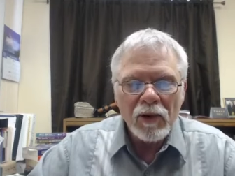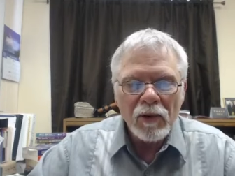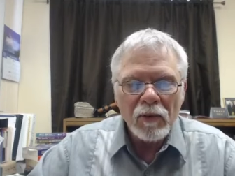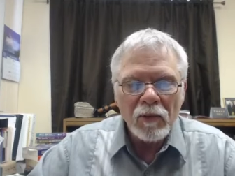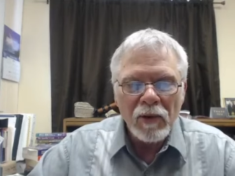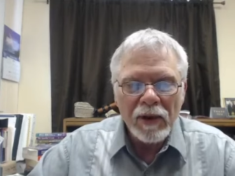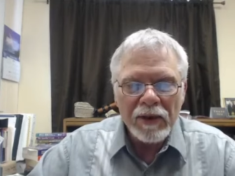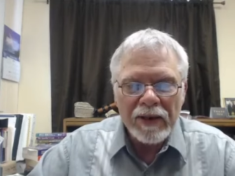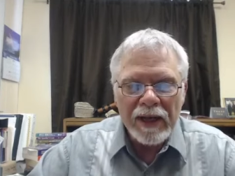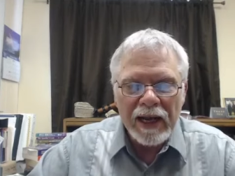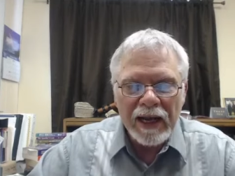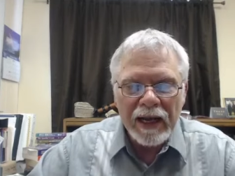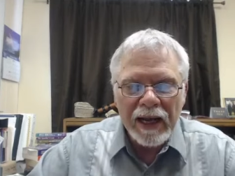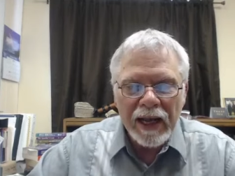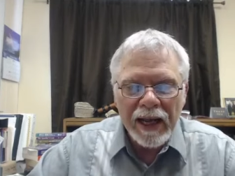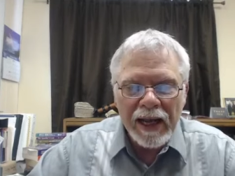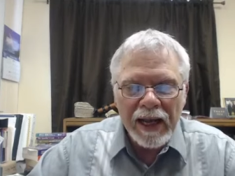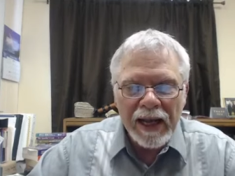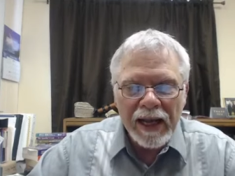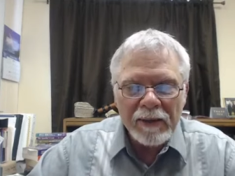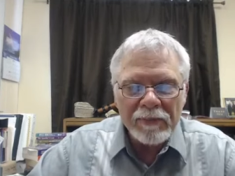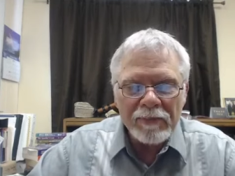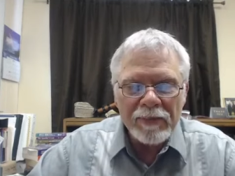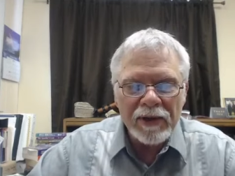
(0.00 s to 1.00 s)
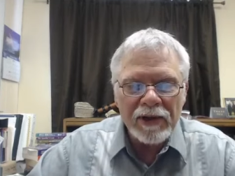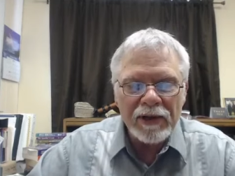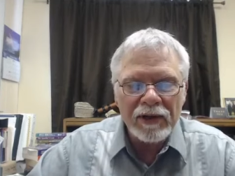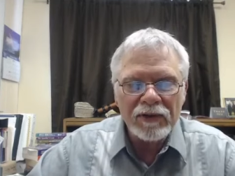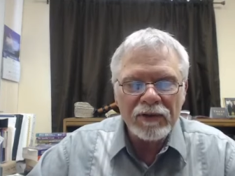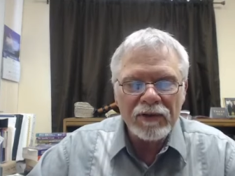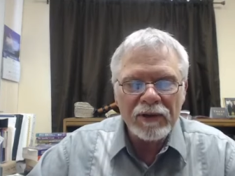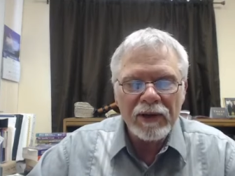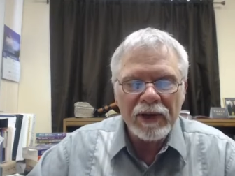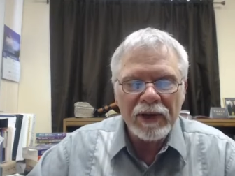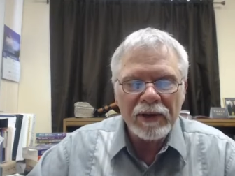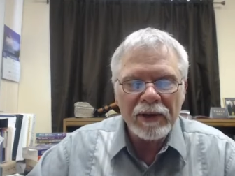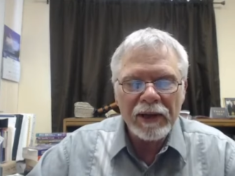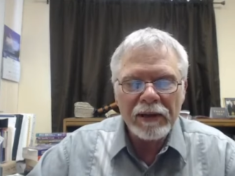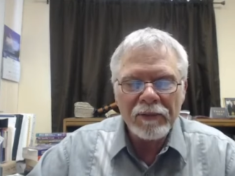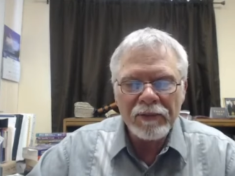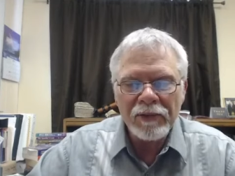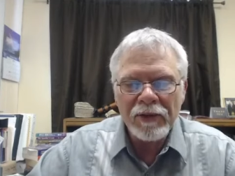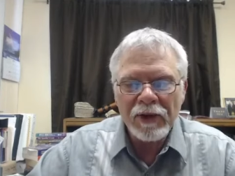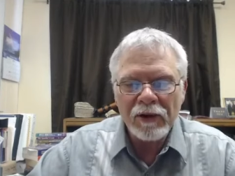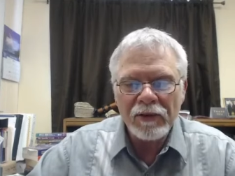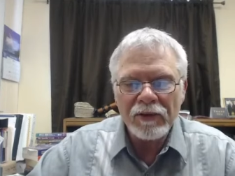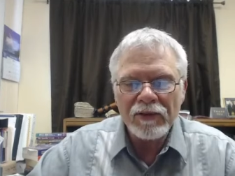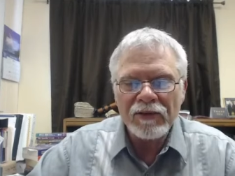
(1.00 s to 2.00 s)
When that happens,
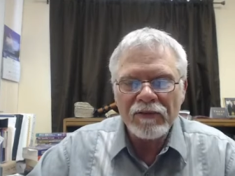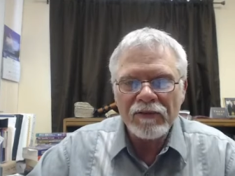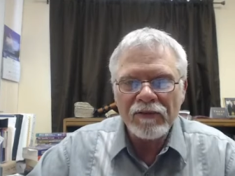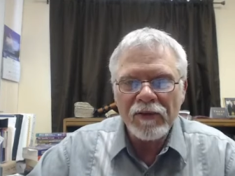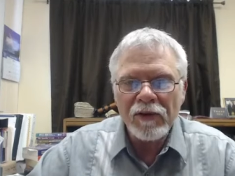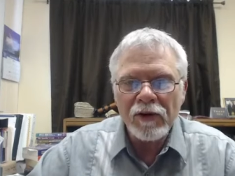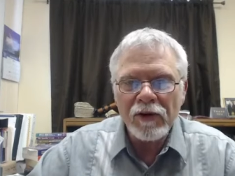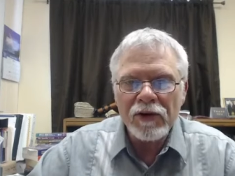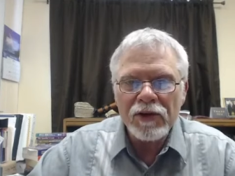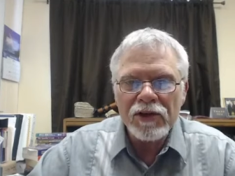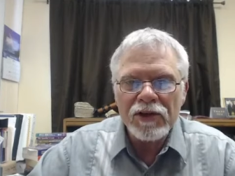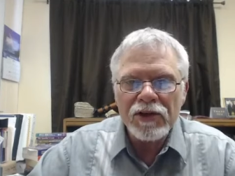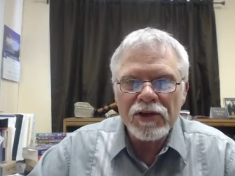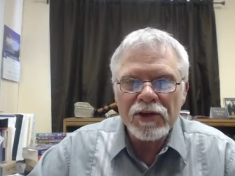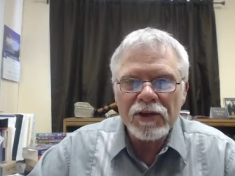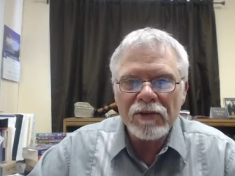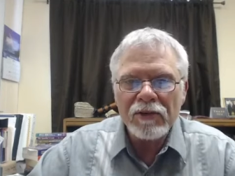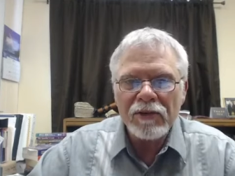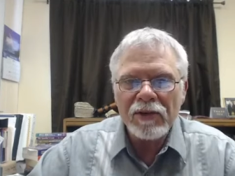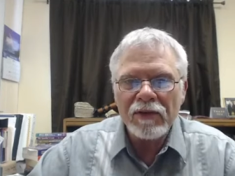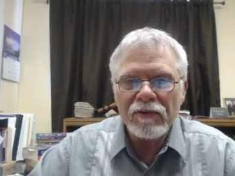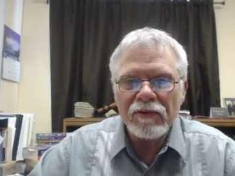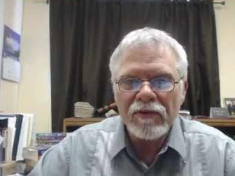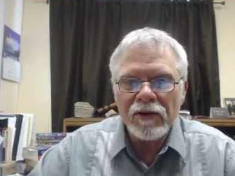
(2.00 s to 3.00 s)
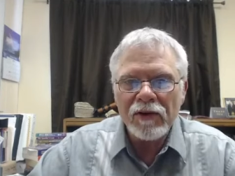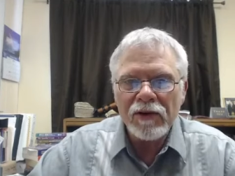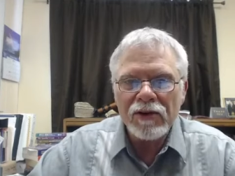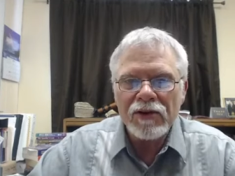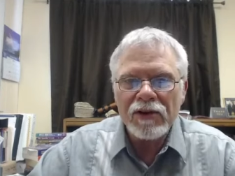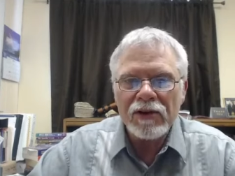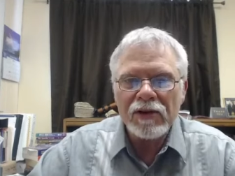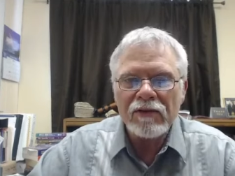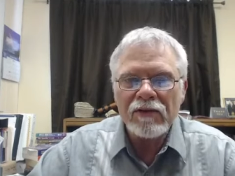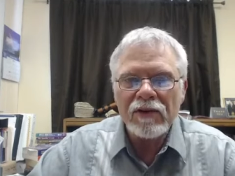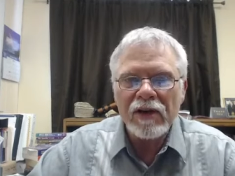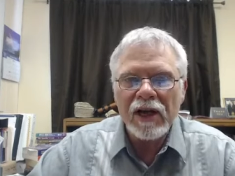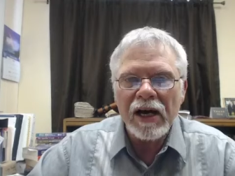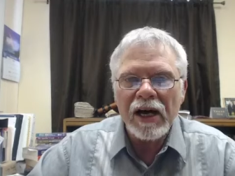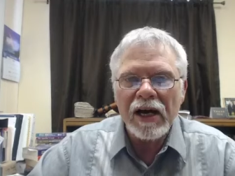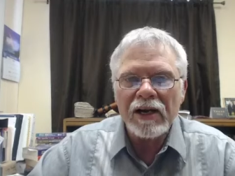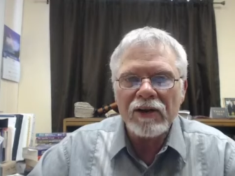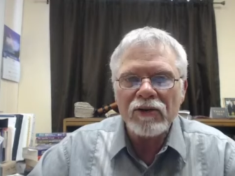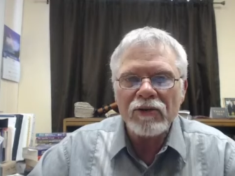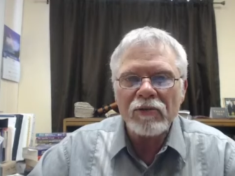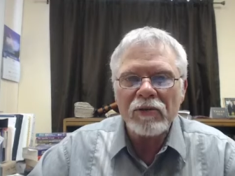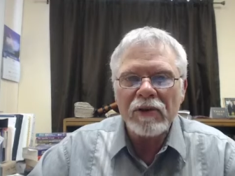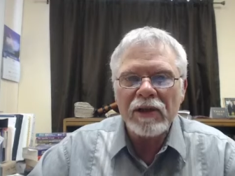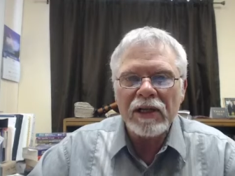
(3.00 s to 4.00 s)
there's virtue. The virtue of God
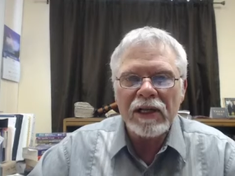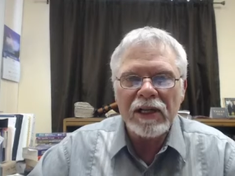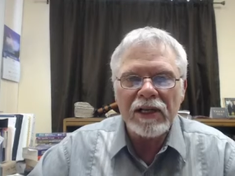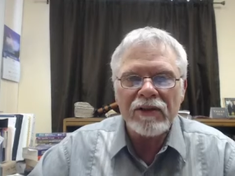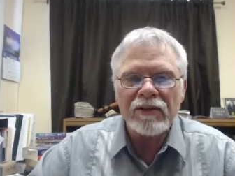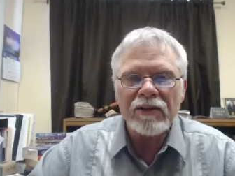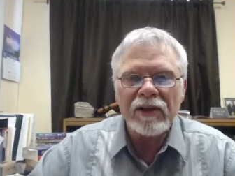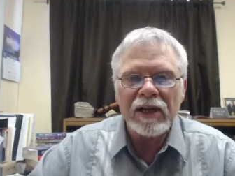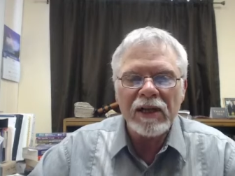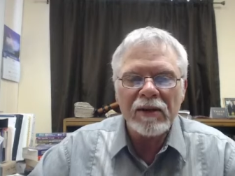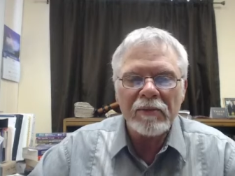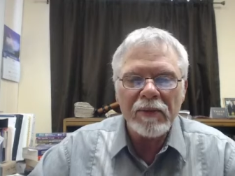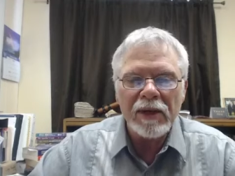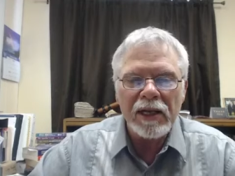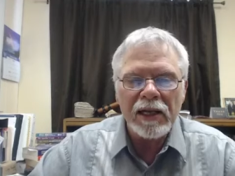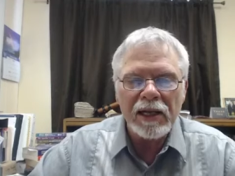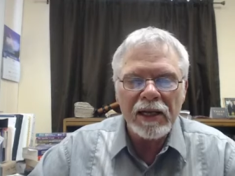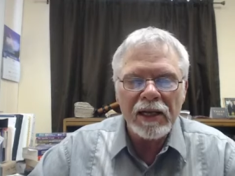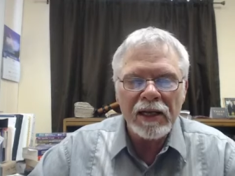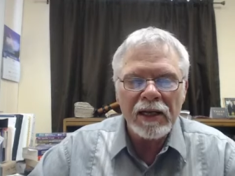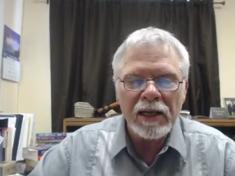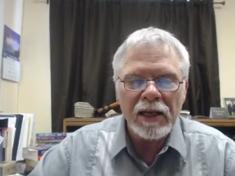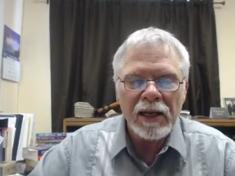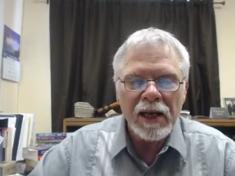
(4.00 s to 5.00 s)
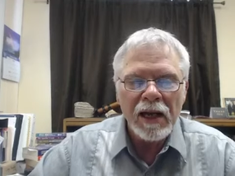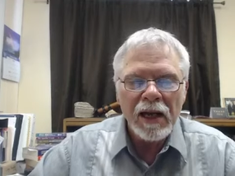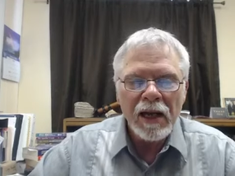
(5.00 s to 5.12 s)
is released in a meeting,